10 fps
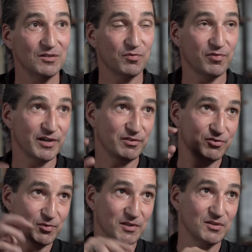You fly
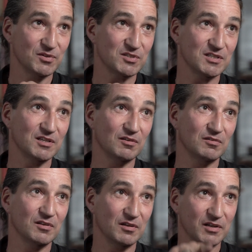through it and you see a
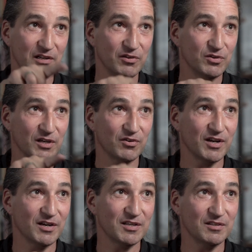little nook and
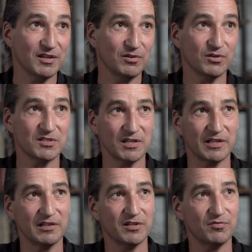cranny that looks a
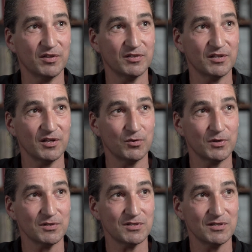little different than the other
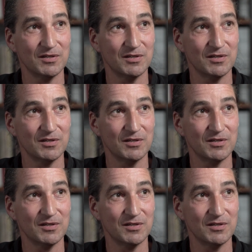ones.